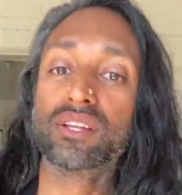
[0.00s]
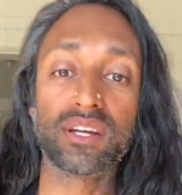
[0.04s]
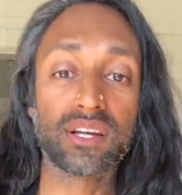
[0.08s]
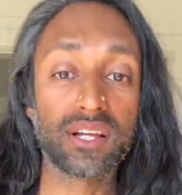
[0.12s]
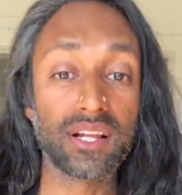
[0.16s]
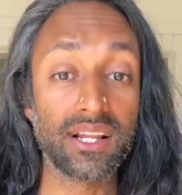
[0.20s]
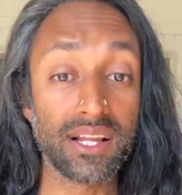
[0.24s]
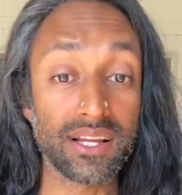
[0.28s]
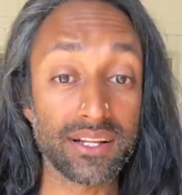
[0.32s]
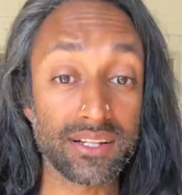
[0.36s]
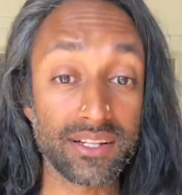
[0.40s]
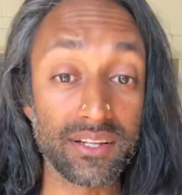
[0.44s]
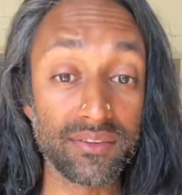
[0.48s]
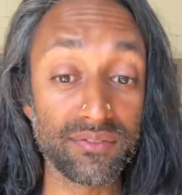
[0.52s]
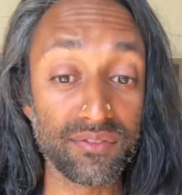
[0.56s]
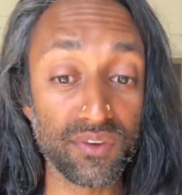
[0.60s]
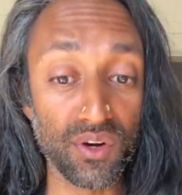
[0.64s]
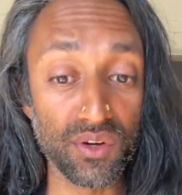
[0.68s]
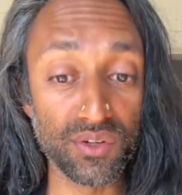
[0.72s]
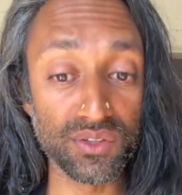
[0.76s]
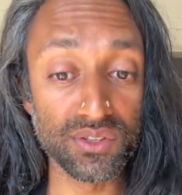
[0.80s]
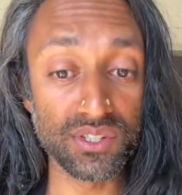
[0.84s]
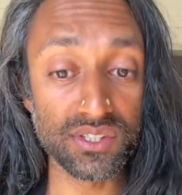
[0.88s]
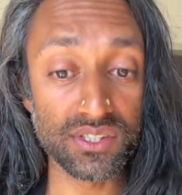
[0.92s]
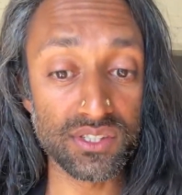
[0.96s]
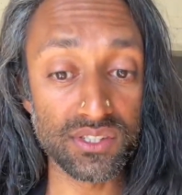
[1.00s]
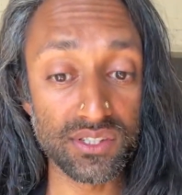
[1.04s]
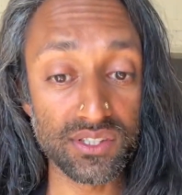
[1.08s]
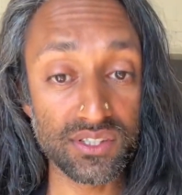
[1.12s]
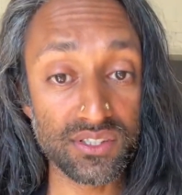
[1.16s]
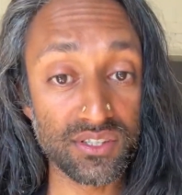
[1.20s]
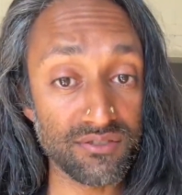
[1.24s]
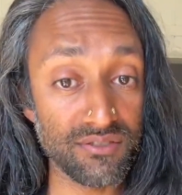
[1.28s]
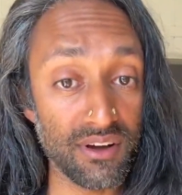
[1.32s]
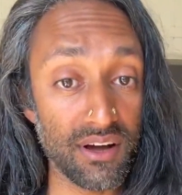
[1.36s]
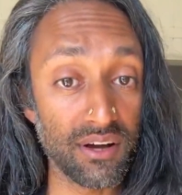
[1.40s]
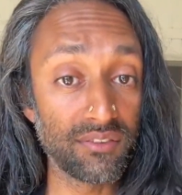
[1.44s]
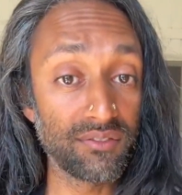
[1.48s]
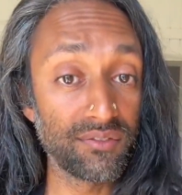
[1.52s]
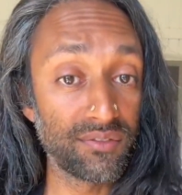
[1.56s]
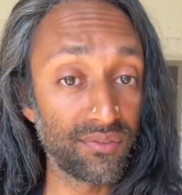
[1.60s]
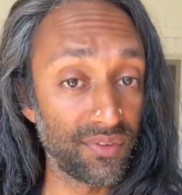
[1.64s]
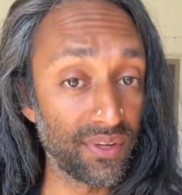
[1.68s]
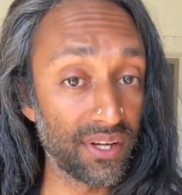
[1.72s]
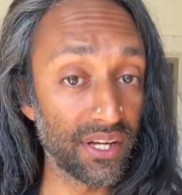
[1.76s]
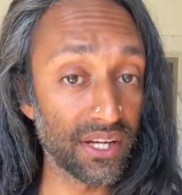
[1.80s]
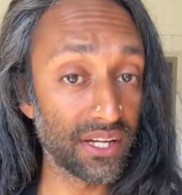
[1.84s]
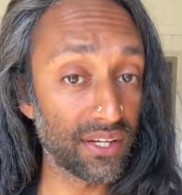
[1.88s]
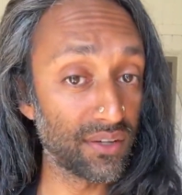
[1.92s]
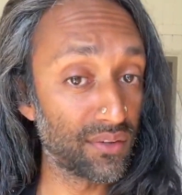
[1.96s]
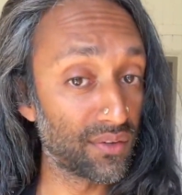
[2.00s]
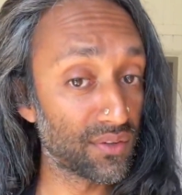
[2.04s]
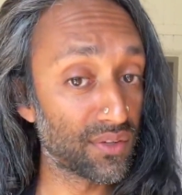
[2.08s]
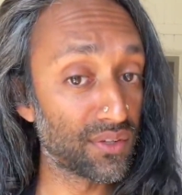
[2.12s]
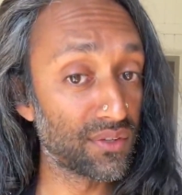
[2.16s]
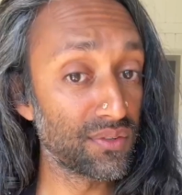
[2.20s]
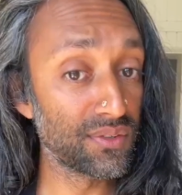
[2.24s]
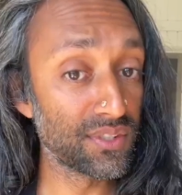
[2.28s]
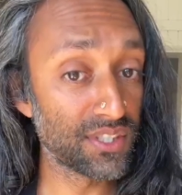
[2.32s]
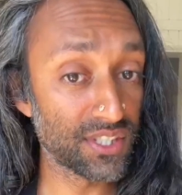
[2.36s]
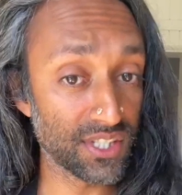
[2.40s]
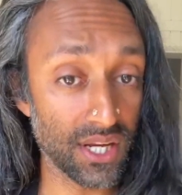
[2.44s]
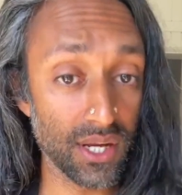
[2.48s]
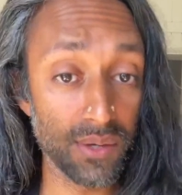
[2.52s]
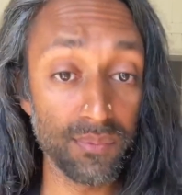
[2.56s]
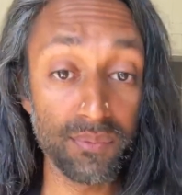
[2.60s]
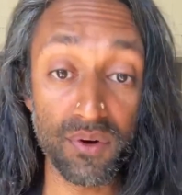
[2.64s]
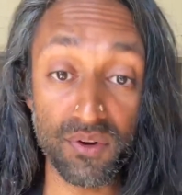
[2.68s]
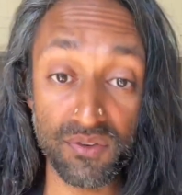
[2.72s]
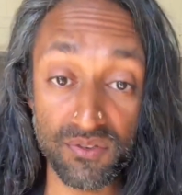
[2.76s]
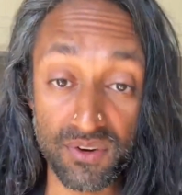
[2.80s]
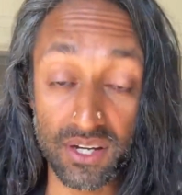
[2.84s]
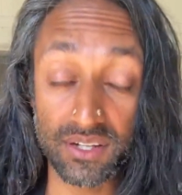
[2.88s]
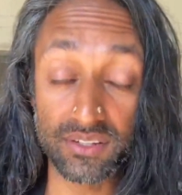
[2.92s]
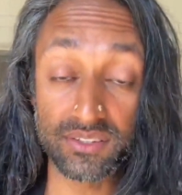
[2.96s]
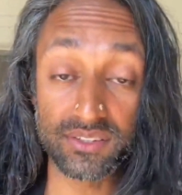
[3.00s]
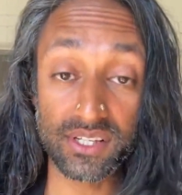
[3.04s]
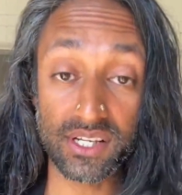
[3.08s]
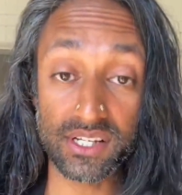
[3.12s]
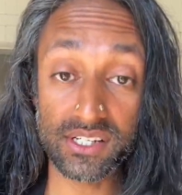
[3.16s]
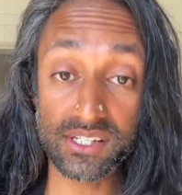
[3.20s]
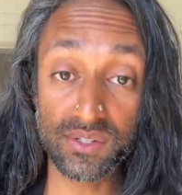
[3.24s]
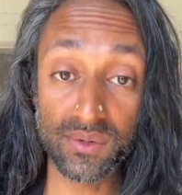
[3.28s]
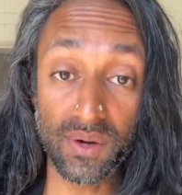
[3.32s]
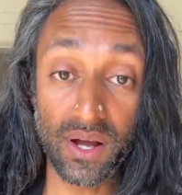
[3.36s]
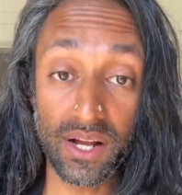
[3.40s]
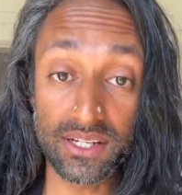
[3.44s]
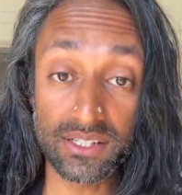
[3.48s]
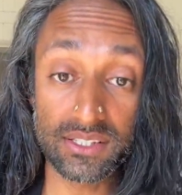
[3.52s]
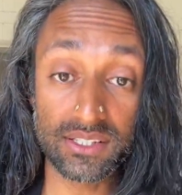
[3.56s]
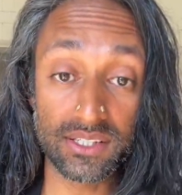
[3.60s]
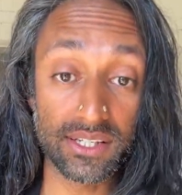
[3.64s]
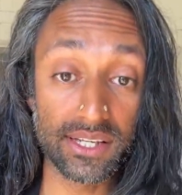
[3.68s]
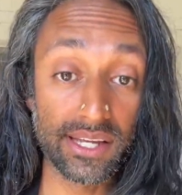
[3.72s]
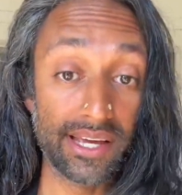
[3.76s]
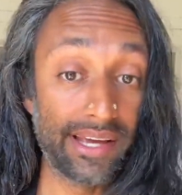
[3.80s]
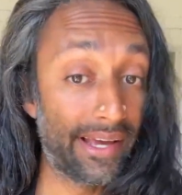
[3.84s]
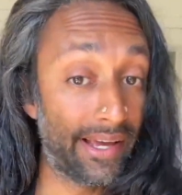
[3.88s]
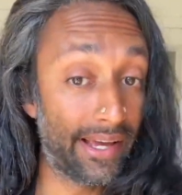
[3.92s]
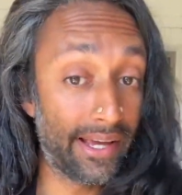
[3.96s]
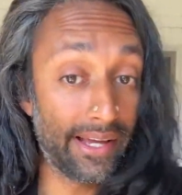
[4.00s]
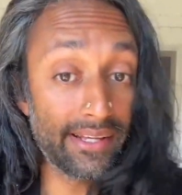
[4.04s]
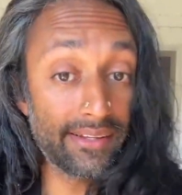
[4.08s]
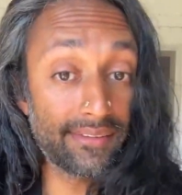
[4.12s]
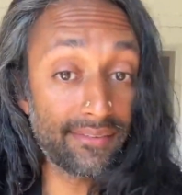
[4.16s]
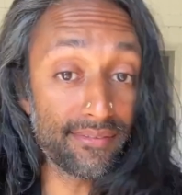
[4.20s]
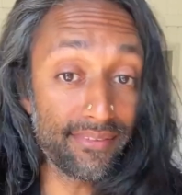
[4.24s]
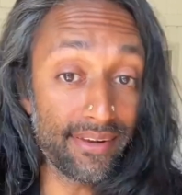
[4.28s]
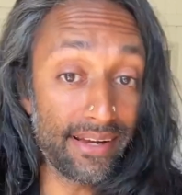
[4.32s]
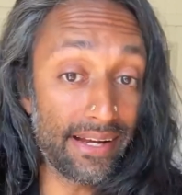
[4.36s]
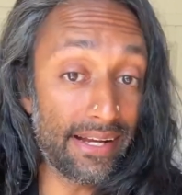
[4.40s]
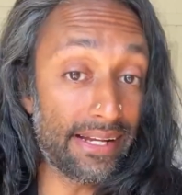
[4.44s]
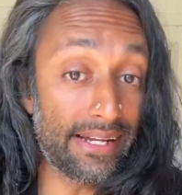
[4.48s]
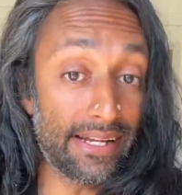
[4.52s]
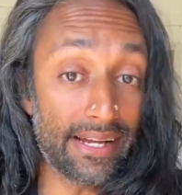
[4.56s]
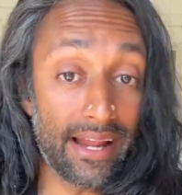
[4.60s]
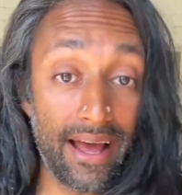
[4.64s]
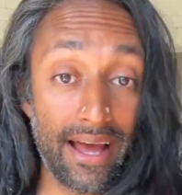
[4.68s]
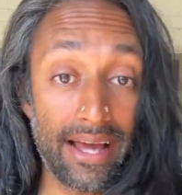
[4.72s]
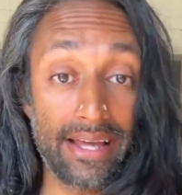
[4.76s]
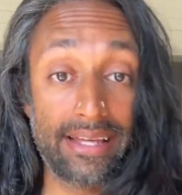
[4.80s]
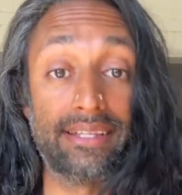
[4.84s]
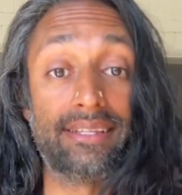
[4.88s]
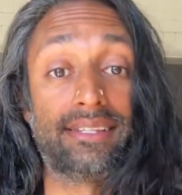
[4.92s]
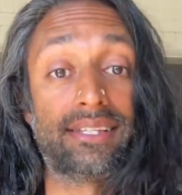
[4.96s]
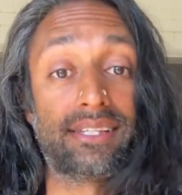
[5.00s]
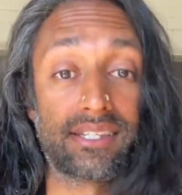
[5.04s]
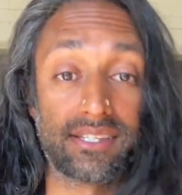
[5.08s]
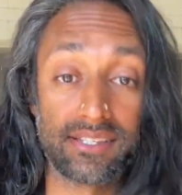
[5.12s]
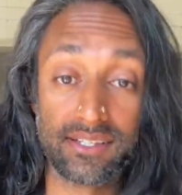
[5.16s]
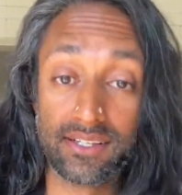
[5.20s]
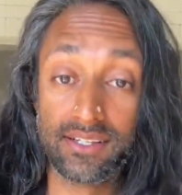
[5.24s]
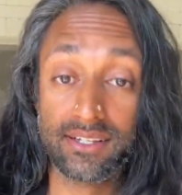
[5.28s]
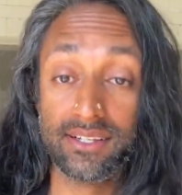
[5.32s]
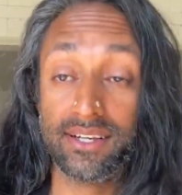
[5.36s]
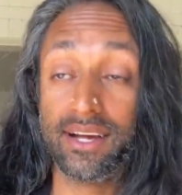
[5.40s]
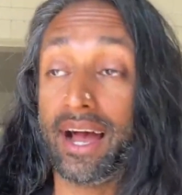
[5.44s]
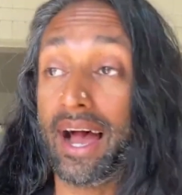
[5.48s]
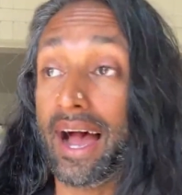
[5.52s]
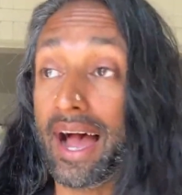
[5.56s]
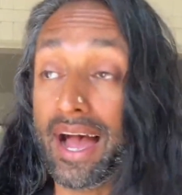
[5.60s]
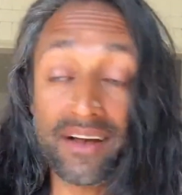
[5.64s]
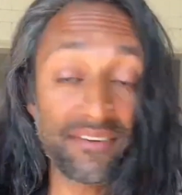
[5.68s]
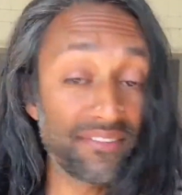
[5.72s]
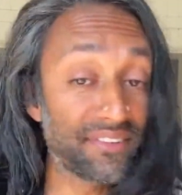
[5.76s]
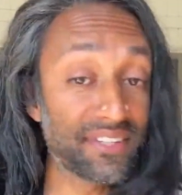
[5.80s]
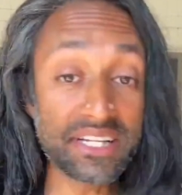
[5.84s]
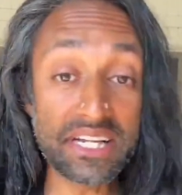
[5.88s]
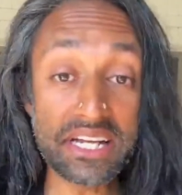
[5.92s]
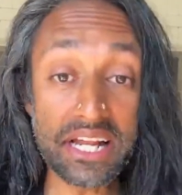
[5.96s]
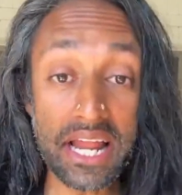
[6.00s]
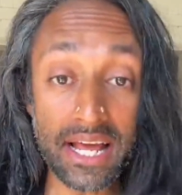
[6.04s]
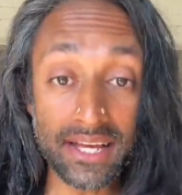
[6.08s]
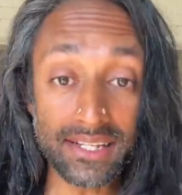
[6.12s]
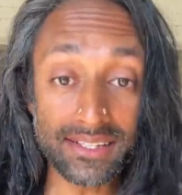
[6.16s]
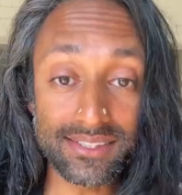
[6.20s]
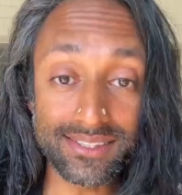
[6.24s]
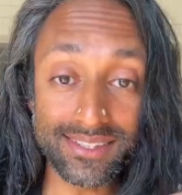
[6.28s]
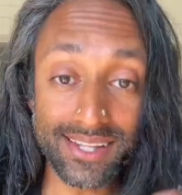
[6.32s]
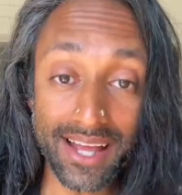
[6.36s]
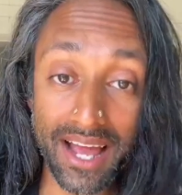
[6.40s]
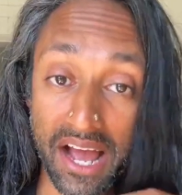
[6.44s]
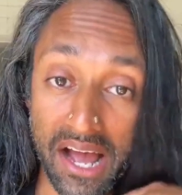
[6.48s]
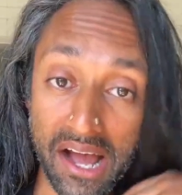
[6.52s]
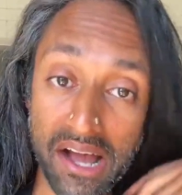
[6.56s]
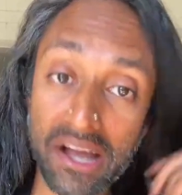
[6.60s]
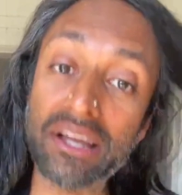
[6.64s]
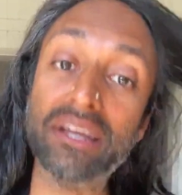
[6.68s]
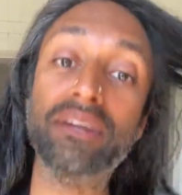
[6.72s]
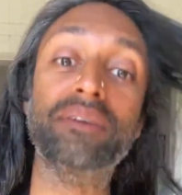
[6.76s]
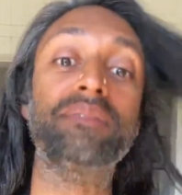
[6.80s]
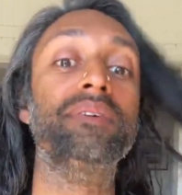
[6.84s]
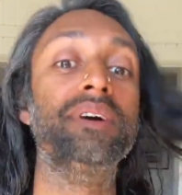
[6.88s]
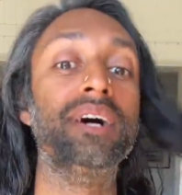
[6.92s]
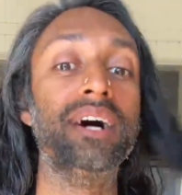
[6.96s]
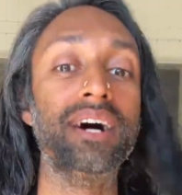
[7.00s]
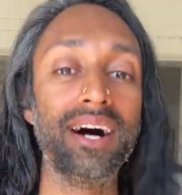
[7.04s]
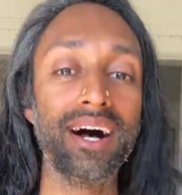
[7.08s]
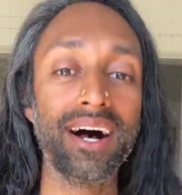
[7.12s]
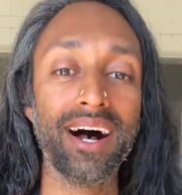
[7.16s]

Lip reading: the collective consciousness around fear, guilt, and shame around sexuality. It's really nice. Having a nice time.